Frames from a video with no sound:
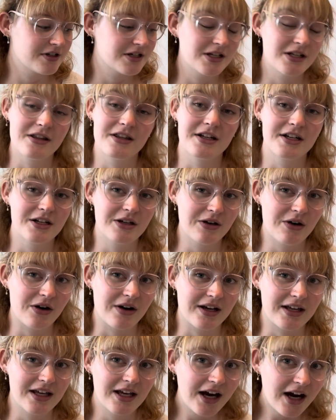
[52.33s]
the New York
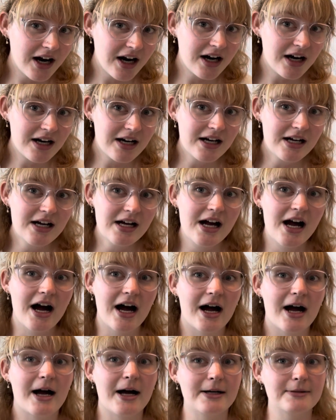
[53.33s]
year.
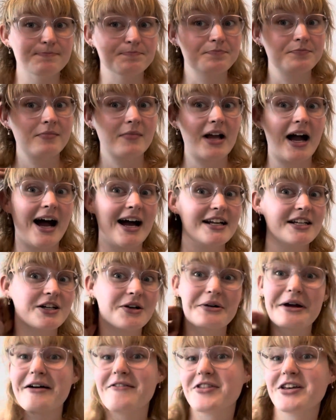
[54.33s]
I don't
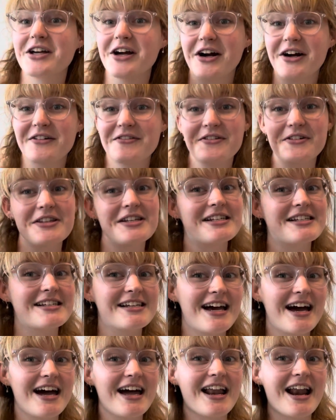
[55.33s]
have the yarn for these
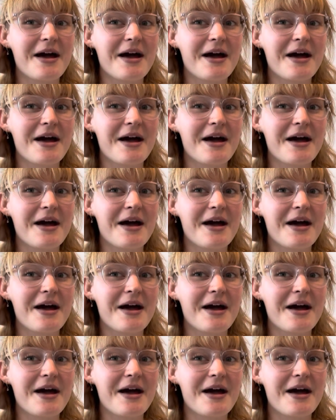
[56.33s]
yet.